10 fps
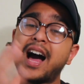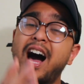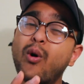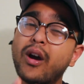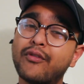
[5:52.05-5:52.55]

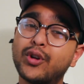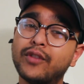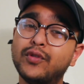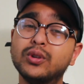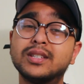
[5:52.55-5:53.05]
However,
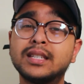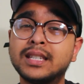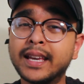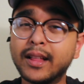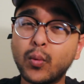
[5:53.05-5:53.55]
if you
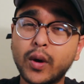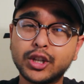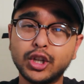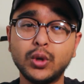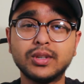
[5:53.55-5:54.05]
still
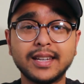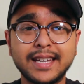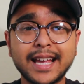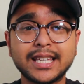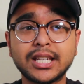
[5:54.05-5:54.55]
want to use a
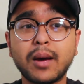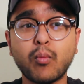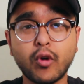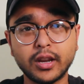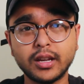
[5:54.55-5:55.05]

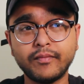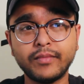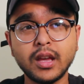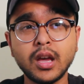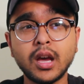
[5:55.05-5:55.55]
desktop wallet,